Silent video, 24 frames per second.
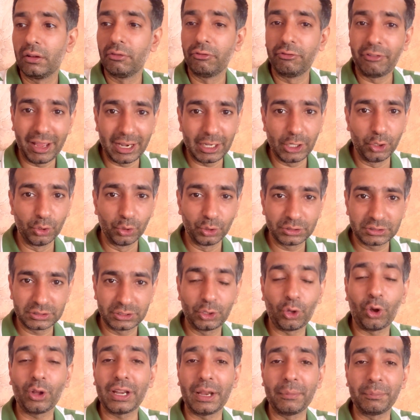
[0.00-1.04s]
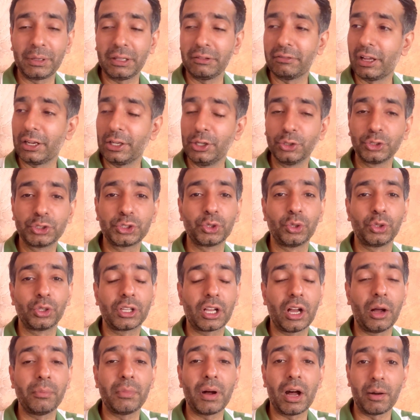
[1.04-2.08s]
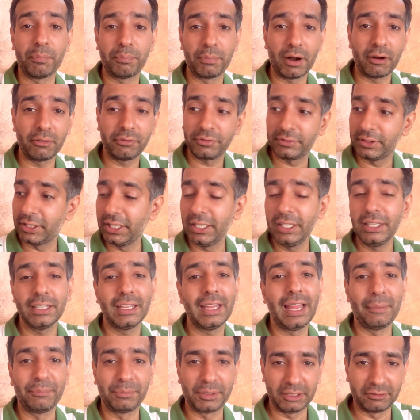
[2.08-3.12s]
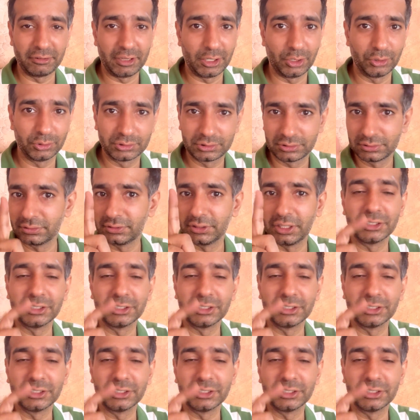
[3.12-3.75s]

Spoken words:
values, non-empty values should come above the empty values.